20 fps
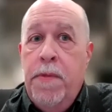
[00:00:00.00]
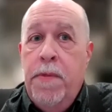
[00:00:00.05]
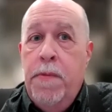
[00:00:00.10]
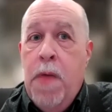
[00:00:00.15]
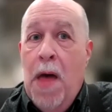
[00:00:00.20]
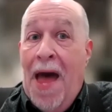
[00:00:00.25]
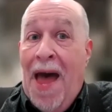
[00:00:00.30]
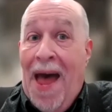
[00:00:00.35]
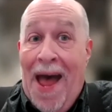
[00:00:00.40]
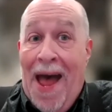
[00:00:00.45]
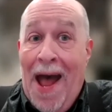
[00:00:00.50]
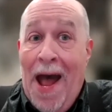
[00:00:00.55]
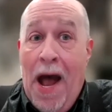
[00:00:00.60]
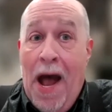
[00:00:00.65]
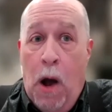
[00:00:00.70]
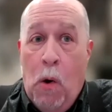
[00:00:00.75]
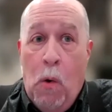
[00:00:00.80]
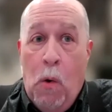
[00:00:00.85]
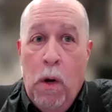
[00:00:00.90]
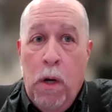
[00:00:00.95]

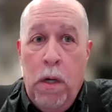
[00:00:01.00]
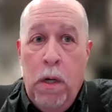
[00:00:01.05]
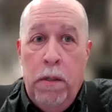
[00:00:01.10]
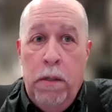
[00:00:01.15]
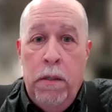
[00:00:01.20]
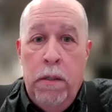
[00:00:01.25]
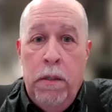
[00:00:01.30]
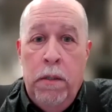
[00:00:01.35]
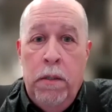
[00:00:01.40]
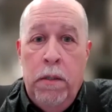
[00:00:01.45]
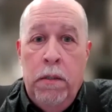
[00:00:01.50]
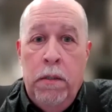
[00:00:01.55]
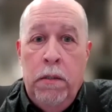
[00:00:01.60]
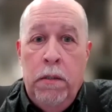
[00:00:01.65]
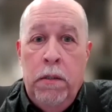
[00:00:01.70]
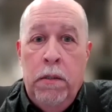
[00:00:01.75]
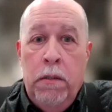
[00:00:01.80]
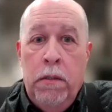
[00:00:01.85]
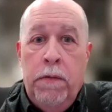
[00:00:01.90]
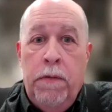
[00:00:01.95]
how.
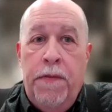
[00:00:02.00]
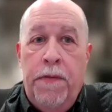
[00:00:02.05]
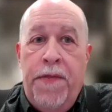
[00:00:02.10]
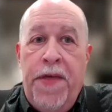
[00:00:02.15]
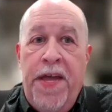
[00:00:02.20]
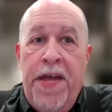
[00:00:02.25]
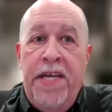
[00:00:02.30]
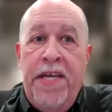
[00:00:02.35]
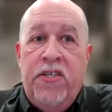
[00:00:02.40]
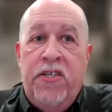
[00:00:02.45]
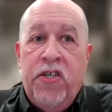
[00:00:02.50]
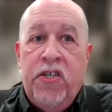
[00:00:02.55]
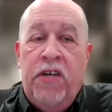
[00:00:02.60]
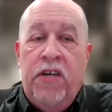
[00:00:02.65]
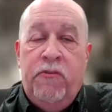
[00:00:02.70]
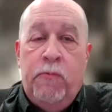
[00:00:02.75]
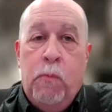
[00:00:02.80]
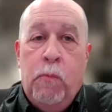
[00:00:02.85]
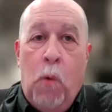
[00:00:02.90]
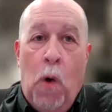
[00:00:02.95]
They
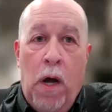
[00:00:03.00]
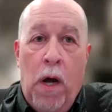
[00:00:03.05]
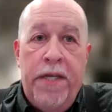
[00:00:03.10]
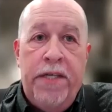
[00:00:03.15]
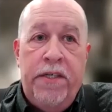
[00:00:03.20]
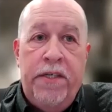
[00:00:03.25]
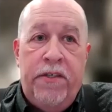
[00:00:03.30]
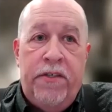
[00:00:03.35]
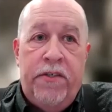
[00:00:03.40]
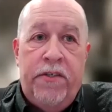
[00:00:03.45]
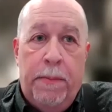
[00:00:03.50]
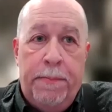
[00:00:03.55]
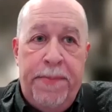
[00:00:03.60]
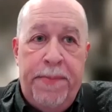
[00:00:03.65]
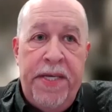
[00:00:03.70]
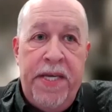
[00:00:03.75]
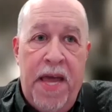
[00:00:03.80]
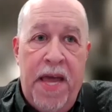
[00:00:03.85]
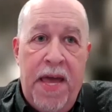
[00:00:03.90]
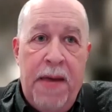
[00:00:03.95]
just want to
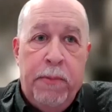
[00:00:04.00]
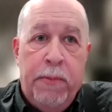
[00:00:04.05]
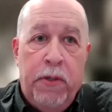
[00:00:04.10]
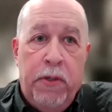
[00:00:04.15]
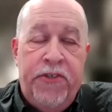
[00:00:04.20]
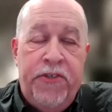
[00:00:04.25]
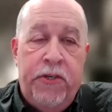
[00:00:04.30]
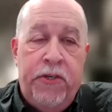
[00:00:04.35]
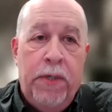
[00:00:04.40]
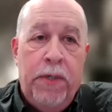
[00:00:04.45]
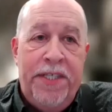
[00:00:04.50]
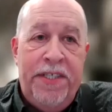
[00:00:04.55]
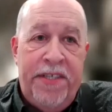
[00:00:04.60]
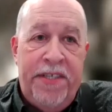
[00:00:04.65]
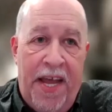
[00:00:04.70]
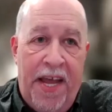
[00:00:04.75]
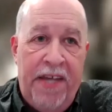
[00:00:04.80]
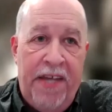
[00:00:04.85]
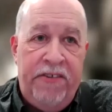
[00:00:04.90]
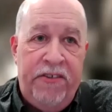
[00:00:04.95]
be able to
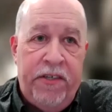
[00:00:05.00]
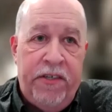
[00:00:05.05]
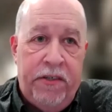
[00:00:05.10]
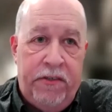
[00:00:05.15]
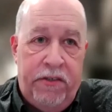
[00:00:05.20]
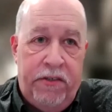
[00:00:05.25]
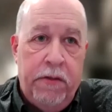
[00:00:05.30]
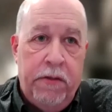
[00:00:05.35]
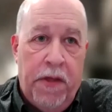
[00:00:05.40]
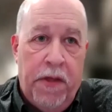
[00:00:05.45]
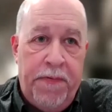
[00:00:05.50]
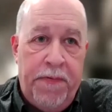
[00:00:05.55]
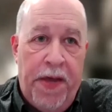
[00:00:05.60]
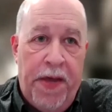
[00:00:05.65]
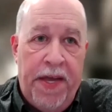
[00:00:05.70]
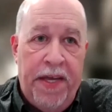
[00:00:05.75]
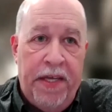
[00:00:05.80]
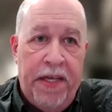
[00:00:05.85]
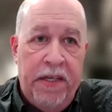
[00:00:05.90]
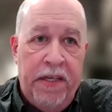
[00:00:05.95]
attest to the
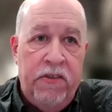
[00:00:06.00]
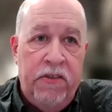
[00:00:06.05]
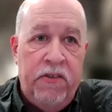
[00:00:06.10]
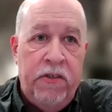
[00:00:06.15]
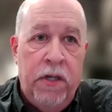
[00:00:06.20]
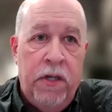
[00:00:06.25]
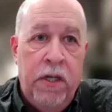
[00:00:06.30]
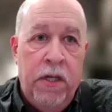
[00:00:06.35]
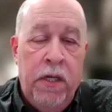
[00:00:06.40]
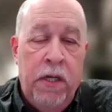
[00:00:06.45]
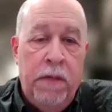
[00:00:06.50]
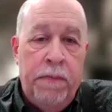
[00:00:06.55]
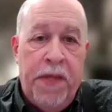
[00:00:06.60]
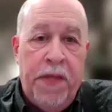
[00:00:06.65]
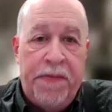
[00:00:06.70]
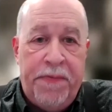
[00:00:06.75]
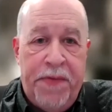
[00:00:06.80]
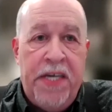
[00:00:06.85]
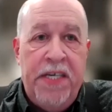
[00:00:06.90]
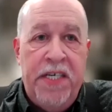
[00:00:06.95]
things
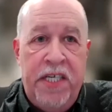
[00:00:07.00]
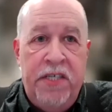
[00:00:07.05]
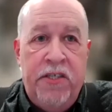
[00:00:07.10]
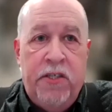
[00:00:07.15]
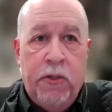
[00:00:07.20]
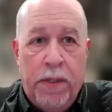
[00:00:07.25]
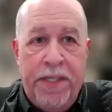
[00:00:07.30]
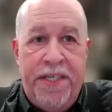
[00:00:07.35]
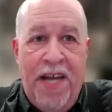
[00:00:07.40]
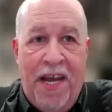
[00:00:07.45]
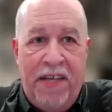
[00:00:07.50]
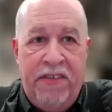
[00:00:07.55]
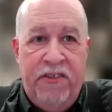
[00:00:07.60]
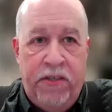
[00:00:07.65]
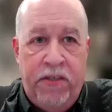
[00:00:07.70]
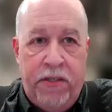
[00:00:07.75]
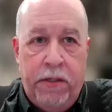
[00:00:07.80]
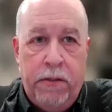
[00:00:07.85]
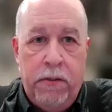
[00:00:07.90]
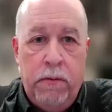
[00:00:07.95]
that they need to
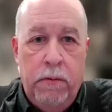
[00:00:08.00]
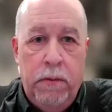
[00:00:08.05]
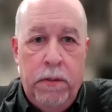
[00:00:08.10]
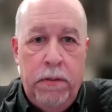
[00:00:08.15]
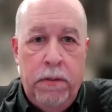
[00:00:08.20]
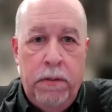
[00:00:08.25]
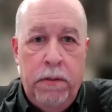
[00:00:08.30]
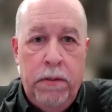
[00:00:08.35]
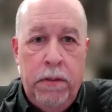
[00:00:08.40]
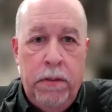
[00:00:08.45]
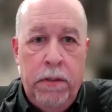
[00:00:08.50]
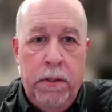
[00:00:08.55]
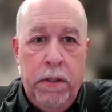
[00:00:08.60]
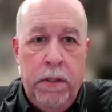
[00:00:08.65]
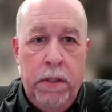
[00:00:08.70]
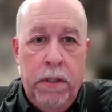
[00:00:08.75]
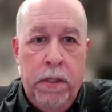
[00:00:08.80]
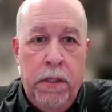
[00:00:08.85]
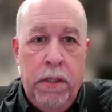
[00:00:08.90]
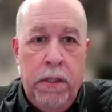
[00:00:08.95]
attest to
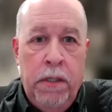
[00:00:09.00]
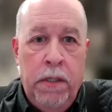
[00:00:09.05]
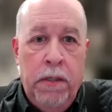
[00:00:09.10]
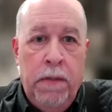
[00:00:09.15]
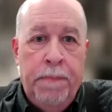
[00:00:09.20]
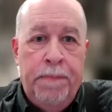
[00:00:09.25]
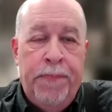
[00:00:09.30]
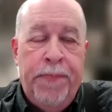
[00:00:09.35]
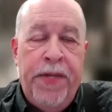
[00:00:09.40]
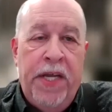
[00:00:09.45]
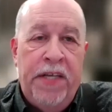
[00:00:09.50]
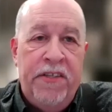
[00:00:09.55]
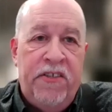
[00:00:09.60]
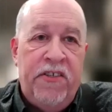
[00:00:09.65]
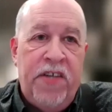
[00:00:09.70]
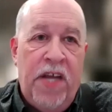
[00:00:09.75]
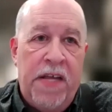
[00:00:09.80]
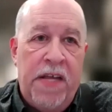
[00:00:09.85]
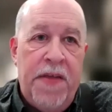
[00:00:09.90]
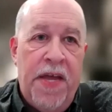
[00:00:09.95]
and
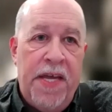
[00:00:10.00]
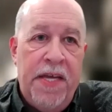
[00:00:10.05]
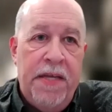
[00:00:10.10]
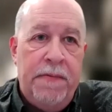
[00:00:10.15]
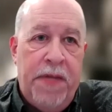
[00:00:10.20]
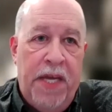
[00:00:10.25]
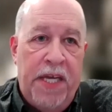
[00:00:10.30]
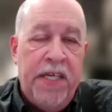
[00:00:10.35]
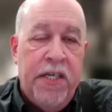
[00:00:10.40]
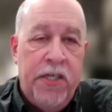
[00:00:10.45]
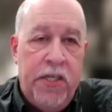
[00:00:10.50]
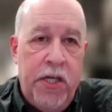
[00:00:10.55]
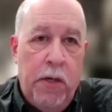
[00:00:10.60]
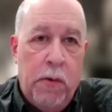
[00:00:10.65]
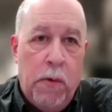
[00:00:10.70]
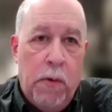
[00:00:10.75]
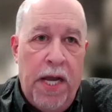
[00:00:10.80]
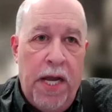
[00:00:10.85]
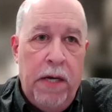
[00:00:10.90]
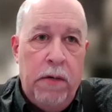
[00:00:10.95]
say they can
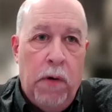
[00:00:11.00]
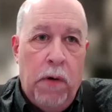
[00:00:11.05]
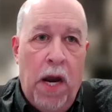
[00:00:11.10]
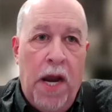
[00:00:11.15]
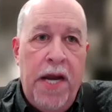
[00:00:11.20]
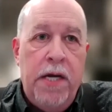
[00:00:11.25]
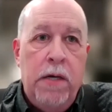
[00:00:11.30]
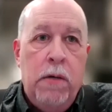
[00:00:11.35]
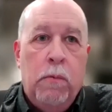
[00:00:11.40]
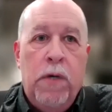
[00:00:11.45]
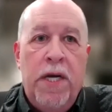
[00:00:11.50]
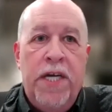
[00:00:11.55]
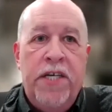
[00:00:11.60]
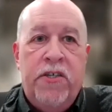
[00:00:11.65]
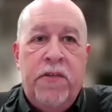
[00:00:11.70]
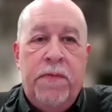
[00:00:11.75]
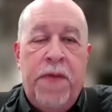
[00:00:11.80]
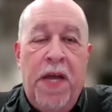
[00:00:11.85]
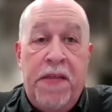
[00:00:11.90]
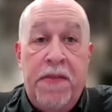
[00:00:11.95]
do it, right?
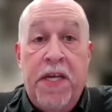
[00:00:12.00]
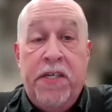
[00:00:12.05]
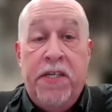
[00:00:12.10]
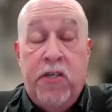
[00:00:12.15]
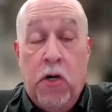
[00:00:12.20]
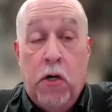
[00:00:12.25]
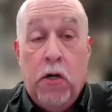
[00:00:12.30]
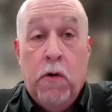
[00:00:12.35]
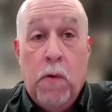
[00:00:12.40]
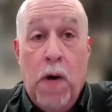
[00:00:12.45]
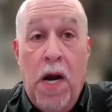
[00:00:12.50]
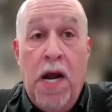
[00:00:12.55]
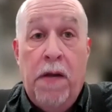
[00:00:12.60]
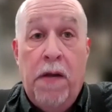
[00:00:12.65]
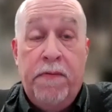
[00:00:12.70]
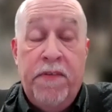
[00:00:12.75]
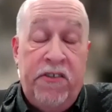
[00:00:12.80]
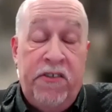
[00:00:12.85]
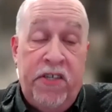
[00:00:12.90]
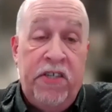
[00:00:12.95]
Which they then turn
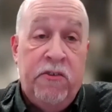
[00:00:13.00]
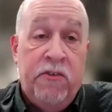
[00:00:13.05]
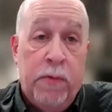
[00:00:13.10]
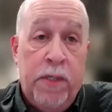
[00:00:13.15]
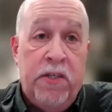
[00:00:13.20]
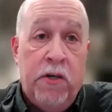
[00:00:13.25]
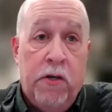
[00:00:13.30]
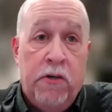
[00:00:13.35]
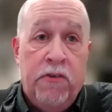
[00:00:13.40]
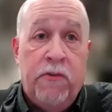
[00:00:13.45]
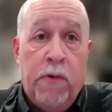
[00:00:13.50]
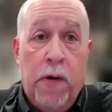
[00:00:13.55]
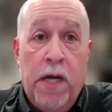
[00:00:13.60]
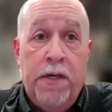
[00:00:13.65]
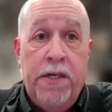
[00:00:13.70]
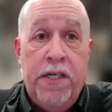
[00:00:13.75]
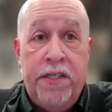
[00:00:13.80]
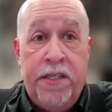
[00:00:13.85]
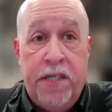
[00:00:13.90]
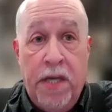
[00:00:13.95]
around, the C-suite turns
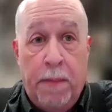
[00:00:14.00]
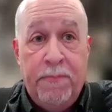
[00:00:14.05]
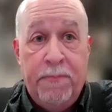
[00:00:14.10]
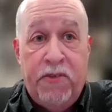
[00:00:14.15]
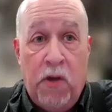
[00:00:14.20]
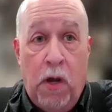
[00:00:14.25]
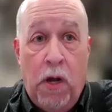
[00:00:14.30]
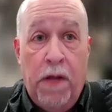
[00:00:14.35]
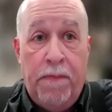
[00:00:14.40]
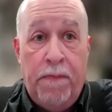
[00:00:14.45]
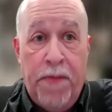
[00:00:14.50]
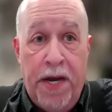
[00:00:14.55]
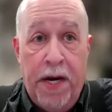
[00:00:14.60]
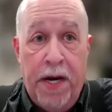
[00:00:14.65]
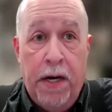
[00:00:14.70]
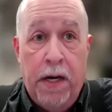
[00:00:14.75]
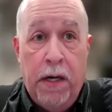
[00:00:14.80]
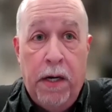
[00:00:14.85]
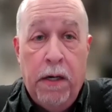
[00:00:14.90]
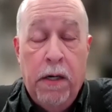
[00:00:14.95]
around and dumps on
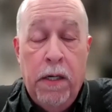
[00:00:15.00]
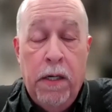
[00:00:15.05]
their